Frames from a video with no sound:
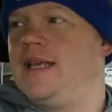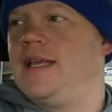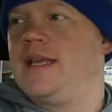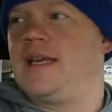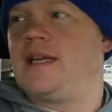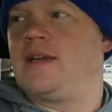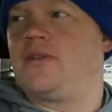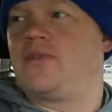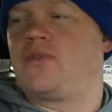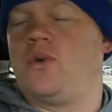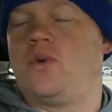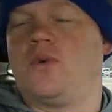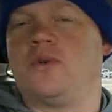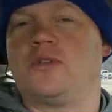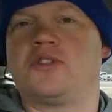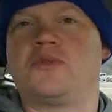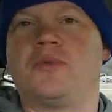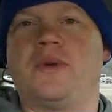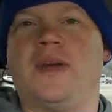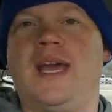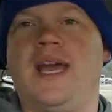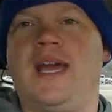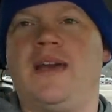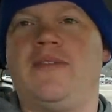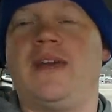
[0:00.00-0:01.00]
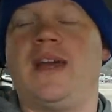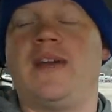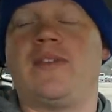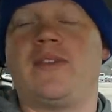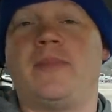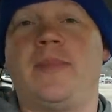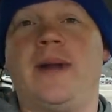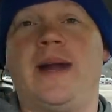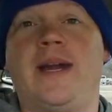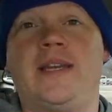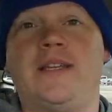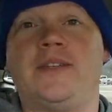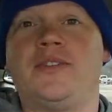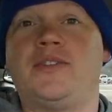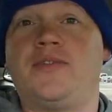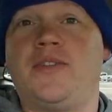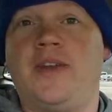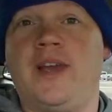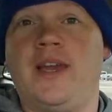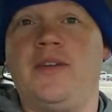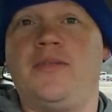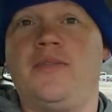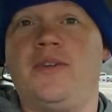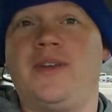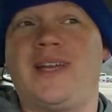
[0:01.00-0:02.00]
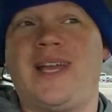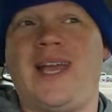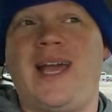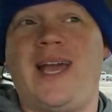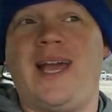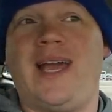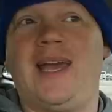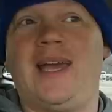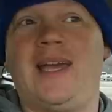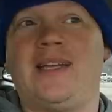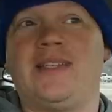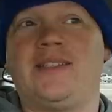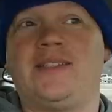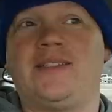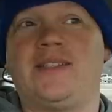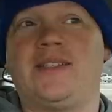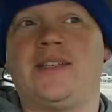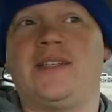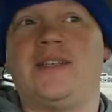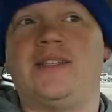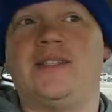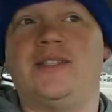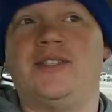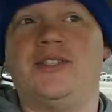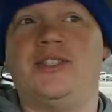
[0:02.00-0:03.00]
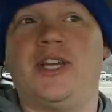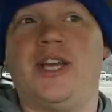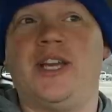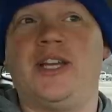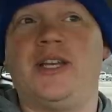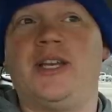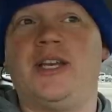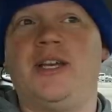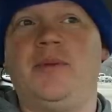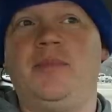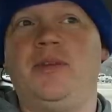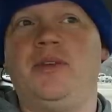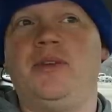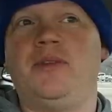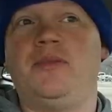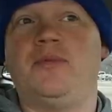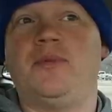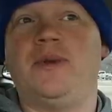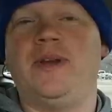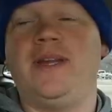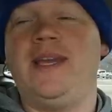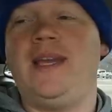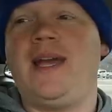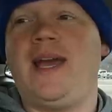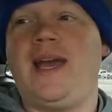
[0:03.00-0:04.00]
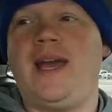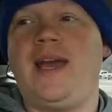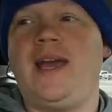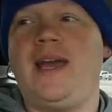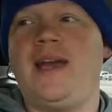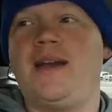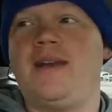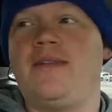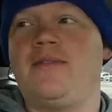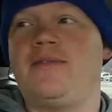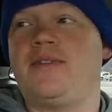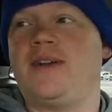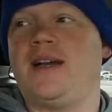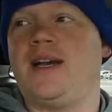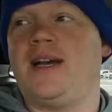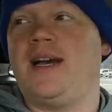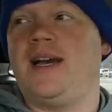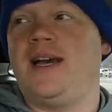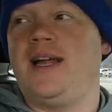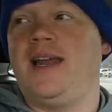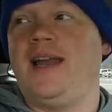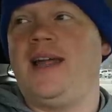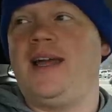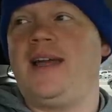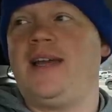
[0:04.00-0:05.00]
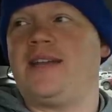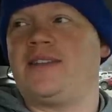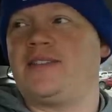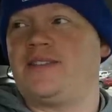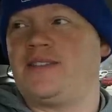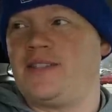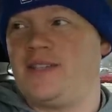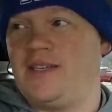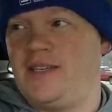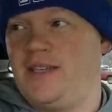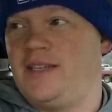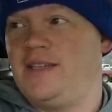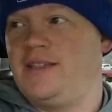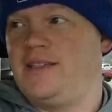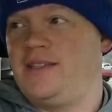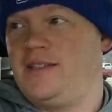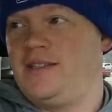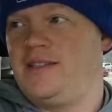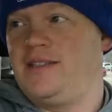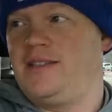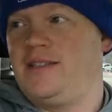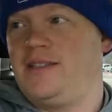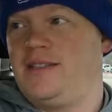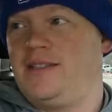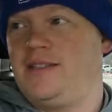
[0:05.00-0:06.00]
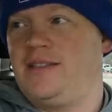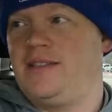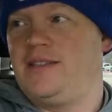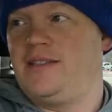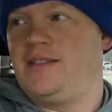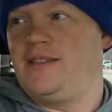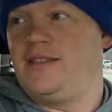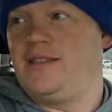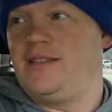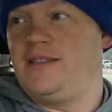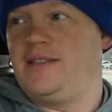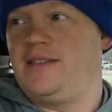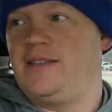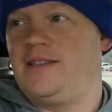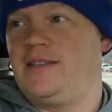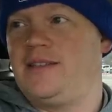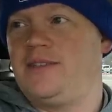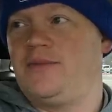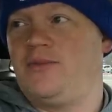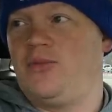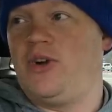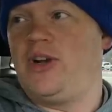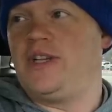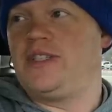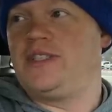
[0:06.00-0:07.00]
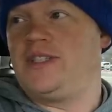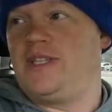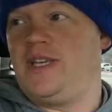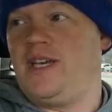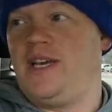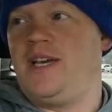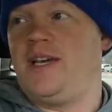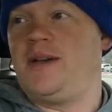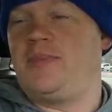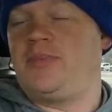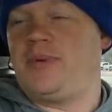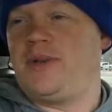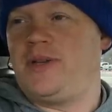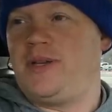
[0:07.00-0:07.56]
And, of course, we have everybody's favorite, SJW. We have Alexa. What's up?